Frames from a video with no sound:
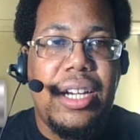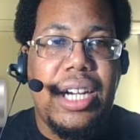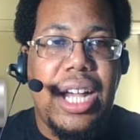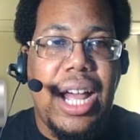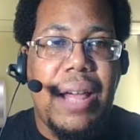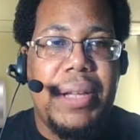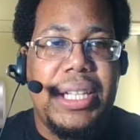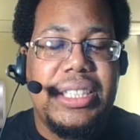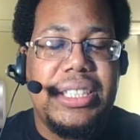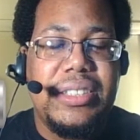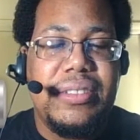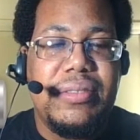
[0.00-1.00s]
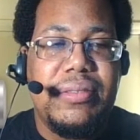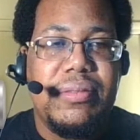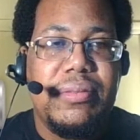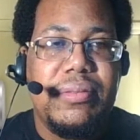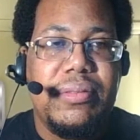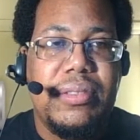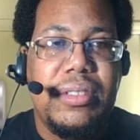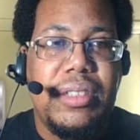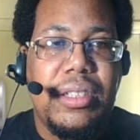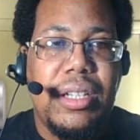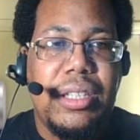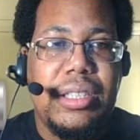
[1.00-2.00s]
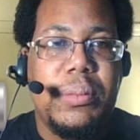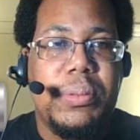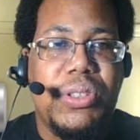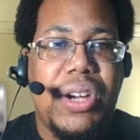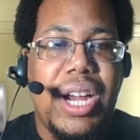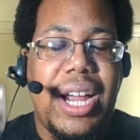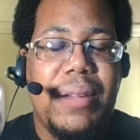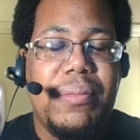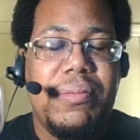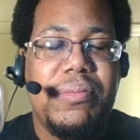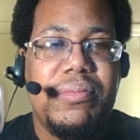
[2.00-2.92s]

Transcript: comment, subscribe,